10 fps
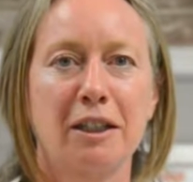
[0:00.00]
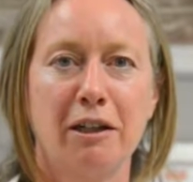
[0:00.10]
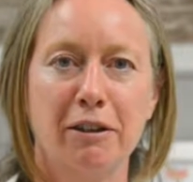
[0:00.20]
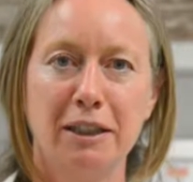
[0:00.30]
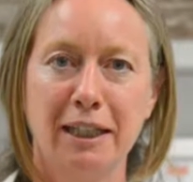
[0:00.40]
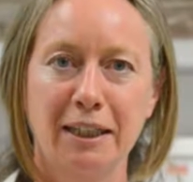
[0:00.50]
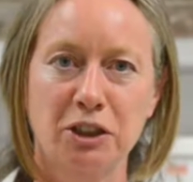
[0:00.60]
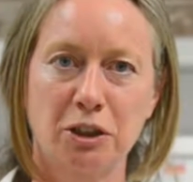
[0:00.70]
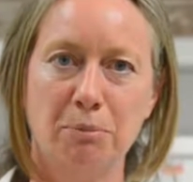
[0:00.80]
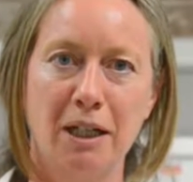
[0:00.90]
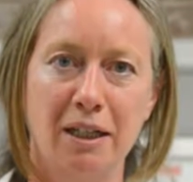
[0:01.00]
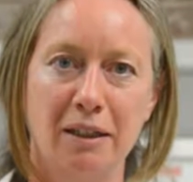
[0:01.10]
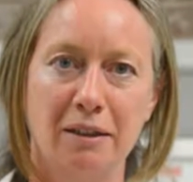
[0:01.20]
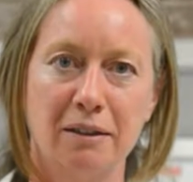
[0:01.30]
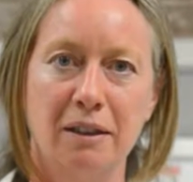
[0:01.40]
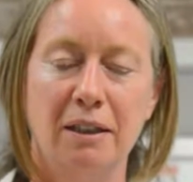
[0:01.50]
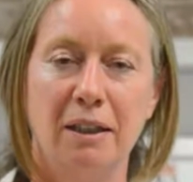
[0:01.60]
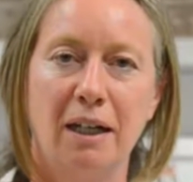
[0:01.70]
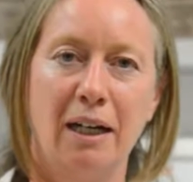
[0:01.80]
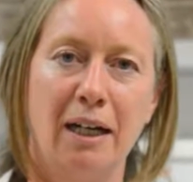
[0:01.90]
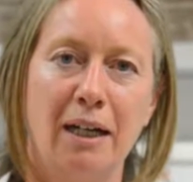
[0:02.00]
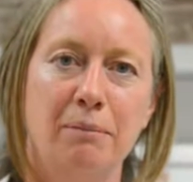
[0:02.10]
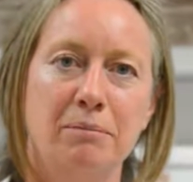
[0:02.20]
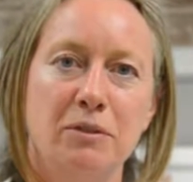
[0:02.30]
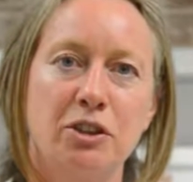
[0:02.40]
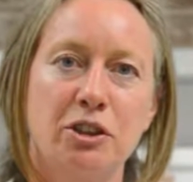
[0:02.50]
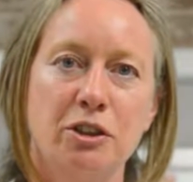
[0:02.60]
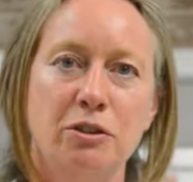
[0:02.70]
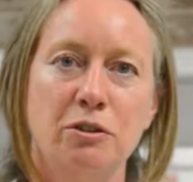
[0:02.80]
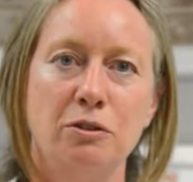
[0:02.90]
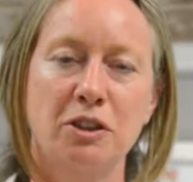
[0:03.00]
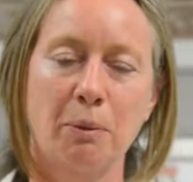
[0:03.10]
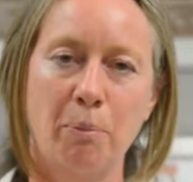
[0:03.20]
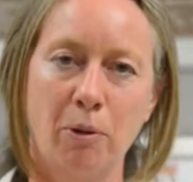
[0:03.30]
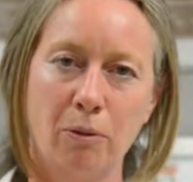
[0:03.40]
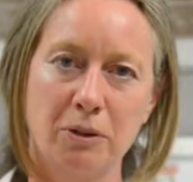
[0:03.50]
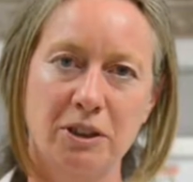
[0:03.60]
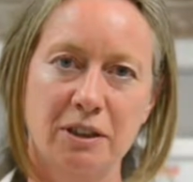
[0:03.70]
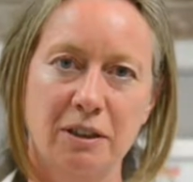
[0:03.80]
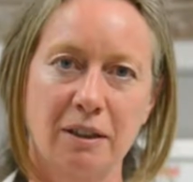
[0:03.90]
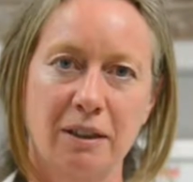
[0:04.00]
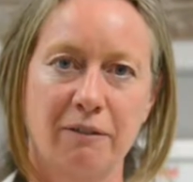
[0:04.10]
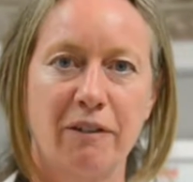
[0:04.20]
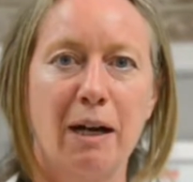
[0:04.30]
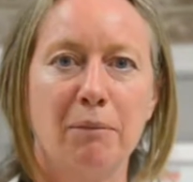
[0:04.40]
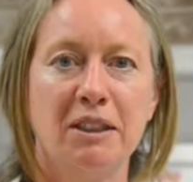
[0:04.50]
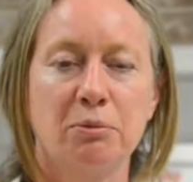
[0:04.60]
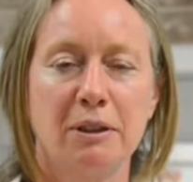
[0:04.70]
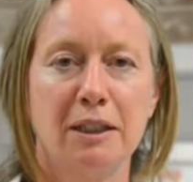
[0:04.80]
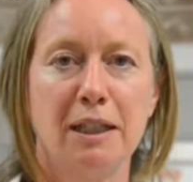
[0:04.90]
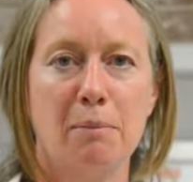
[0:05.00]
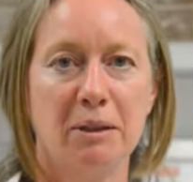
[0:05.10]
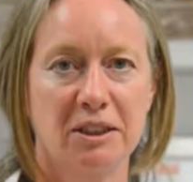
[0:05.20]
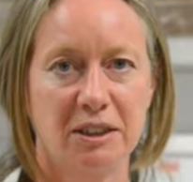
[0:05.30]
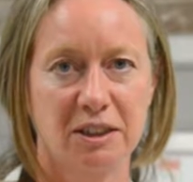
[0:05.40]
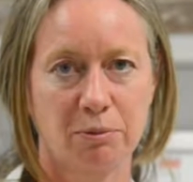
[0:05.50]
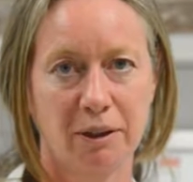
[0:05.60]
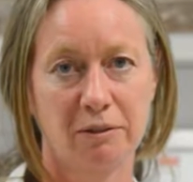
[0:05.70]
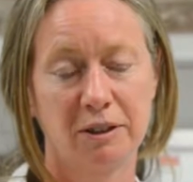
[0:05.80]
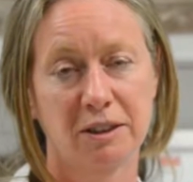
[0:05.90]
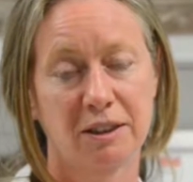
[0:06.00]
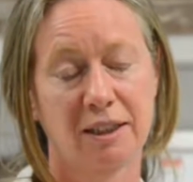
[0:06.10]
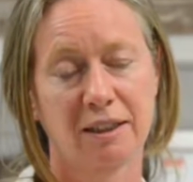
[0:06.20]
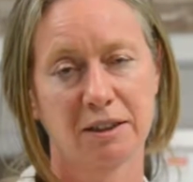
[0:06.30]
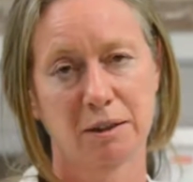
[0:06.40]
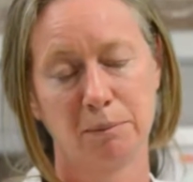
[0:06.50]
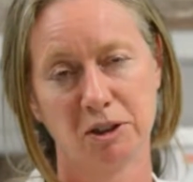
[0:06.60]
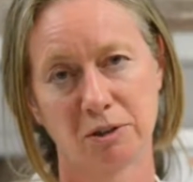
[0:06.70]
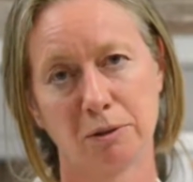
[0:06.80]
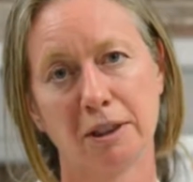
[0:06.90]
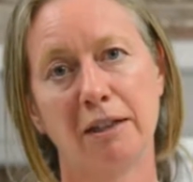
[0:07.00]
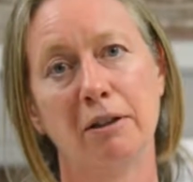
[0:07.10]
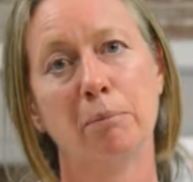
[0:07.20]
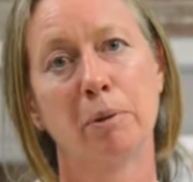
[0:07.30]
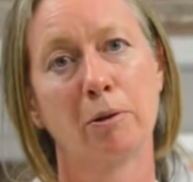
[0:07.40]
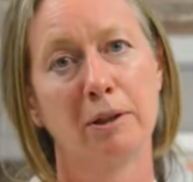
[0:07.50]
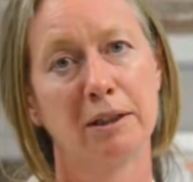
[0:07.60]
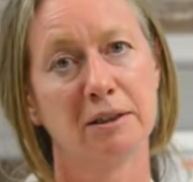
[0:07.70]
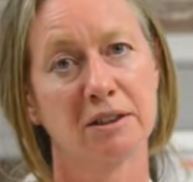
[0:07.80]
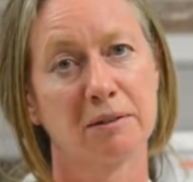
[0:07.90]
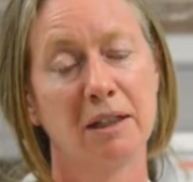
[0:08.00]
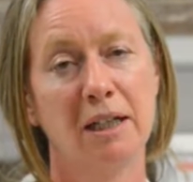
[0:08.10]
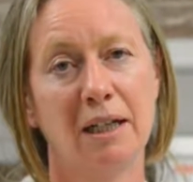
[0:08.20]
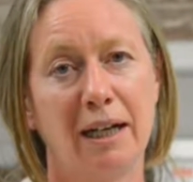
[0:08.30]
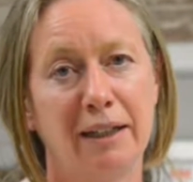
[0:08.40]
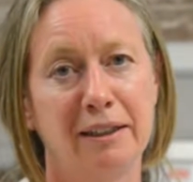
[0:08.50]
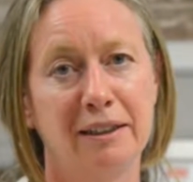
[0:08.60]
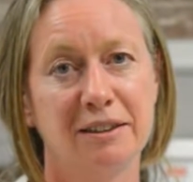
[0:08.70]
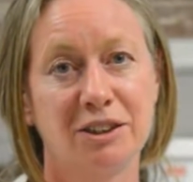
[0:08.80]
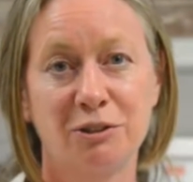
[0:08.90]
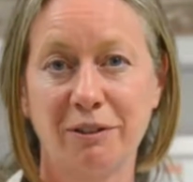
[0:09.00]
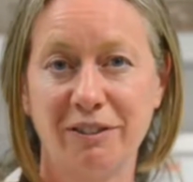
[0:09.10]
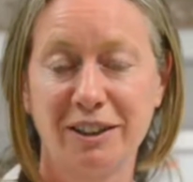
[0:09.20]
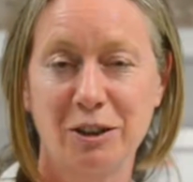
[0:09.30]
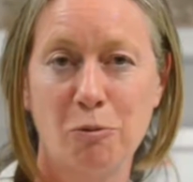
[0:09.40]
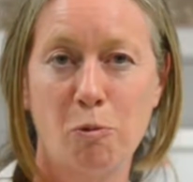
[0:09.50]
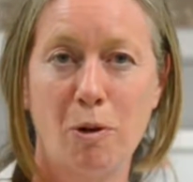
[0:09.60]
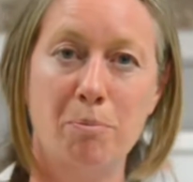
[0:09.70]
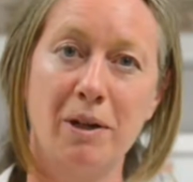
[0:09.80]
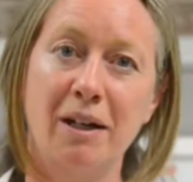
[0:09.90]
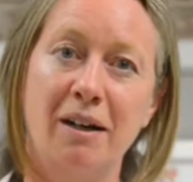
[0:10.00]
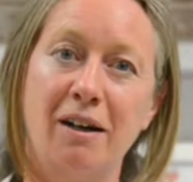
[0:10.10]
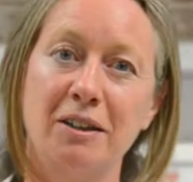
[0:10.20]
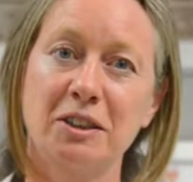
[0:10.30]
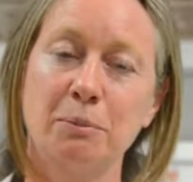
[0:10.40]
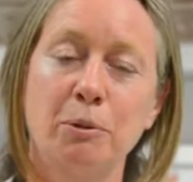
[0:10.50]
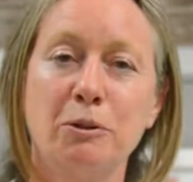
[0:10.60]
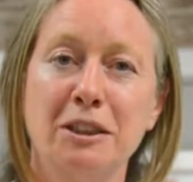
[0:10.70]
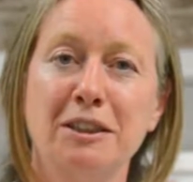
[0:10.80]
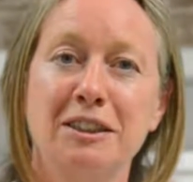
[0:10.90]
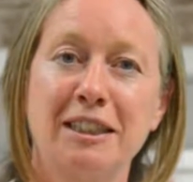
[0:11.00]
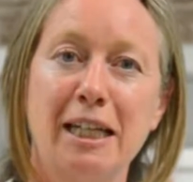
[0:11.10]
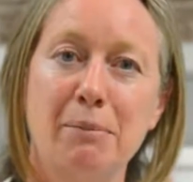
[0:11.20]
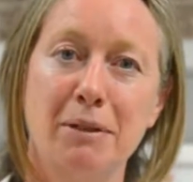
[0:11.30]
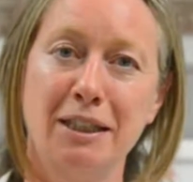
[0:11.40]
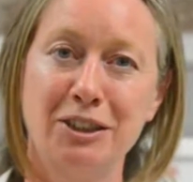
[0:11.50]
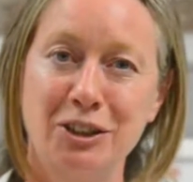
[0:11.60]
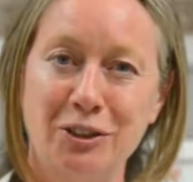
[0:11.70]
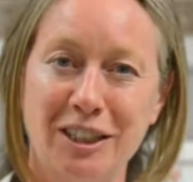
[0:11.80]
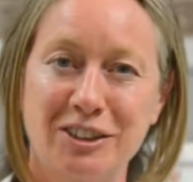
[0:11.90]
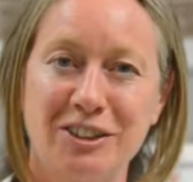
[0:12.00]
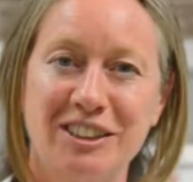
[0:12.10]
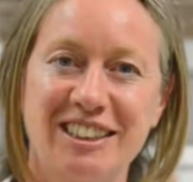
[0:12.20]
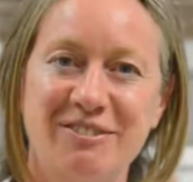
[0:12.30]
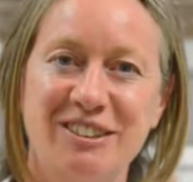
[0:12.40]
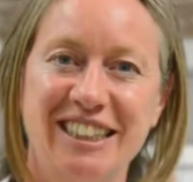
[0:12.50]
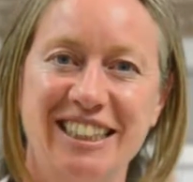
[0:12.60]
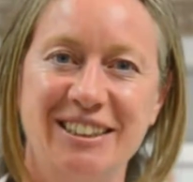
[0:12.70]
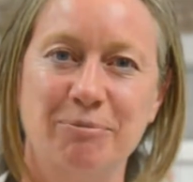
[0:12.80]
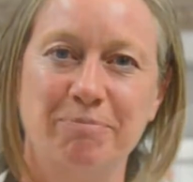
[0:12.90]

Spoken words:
going the extra mile to support families within their business, whether it's their customers or their employers. And it is terrific that Womba are supporting the scheme in 2017.